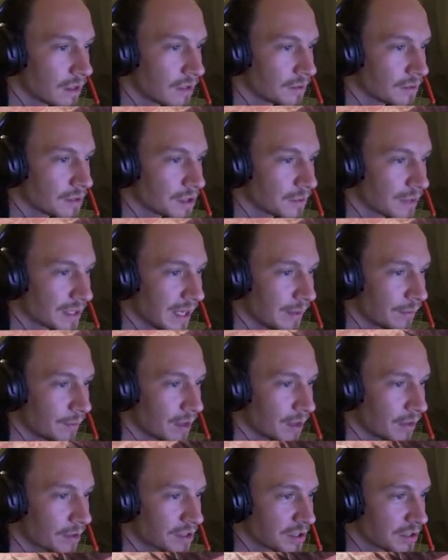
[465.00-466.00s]
Assuming, yep, one
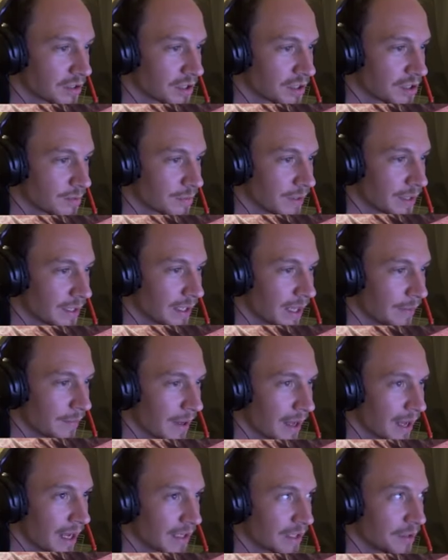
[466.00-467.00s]
of those should disappear. Yep,
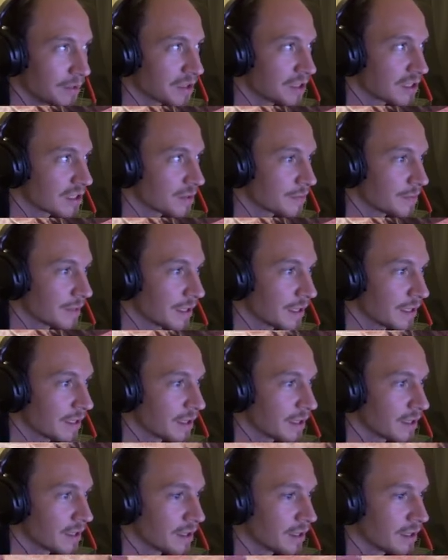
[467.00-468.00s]
and you should disappear.
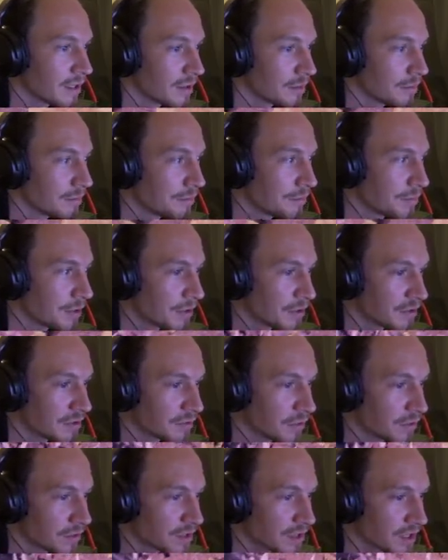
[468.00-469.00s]

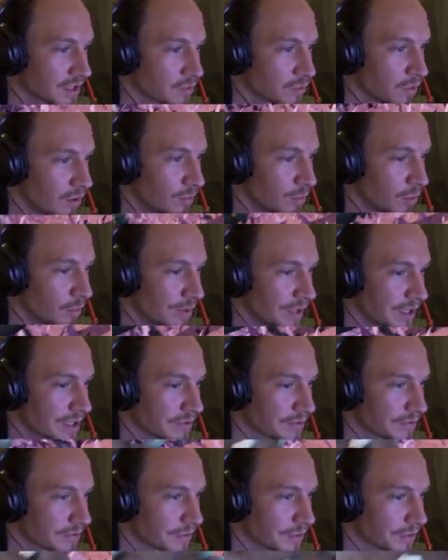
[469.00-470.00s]
Beautiful. So there's one more piece
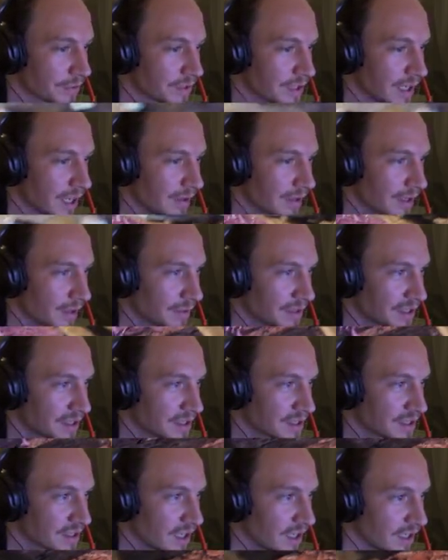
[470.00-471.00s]
of food down here, which is
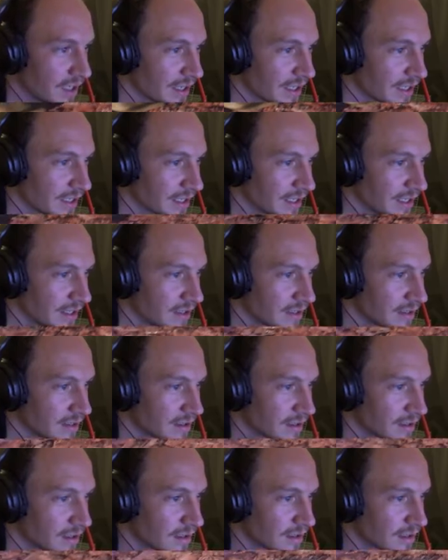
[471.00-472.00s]
tiny.
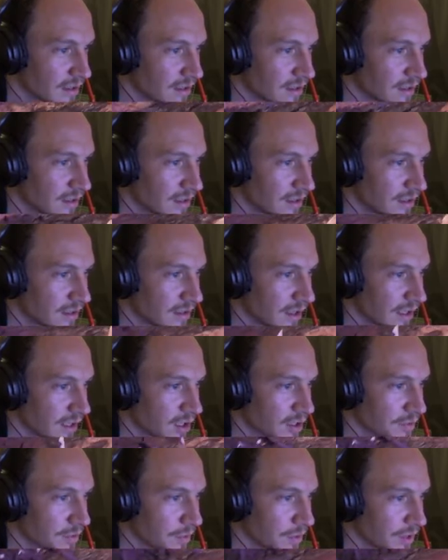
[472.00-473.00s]
That
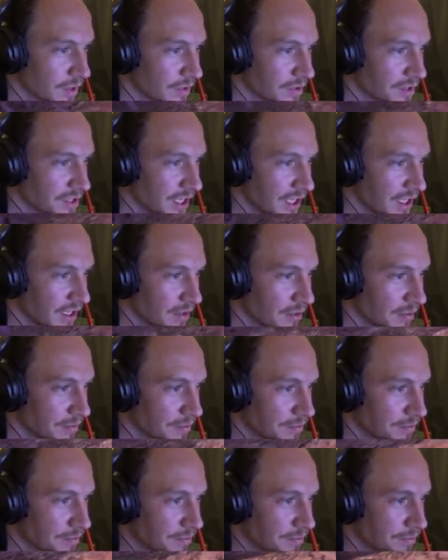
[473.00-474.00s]
could be one of those yellow
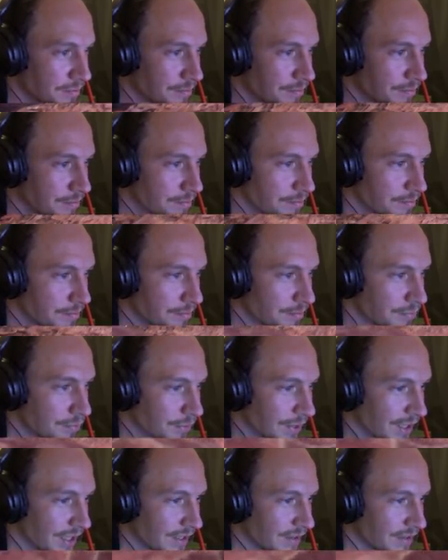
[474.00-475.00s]

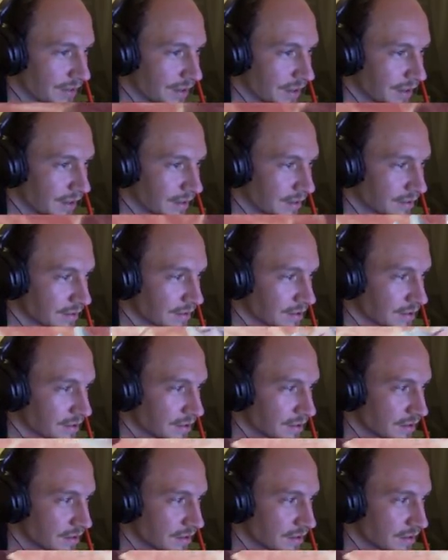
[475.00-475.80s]
brick things.